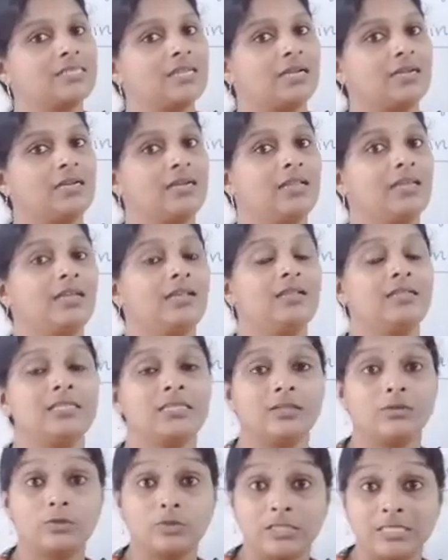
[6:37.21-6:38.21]

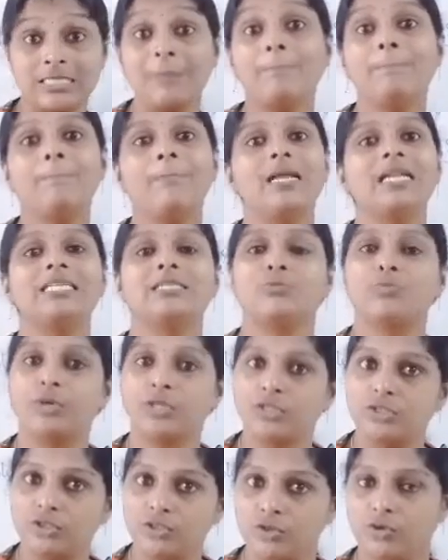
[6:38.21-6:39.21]
contain symbols
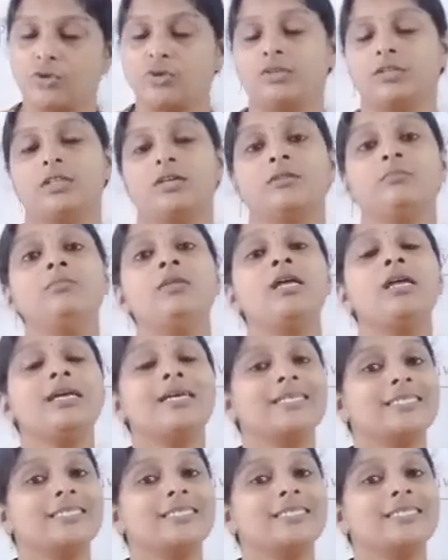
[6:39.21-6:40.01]
punched on them.